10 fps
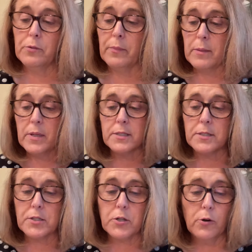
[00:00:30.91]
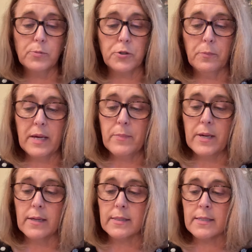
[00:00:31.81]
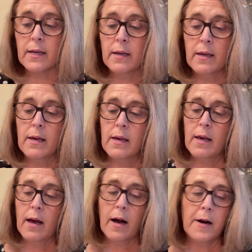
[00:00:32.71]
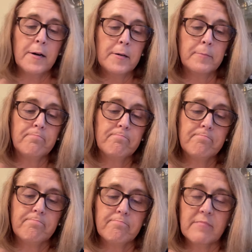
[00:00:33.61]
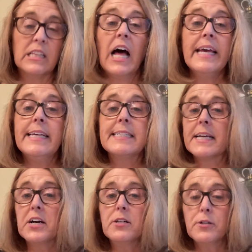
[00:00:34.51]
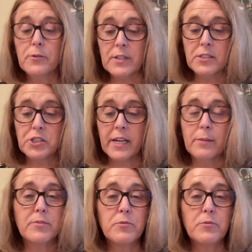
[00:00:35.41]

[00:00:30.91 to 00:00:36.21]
Maybe it's a sculpture, maybe it's um, light and color and shapes.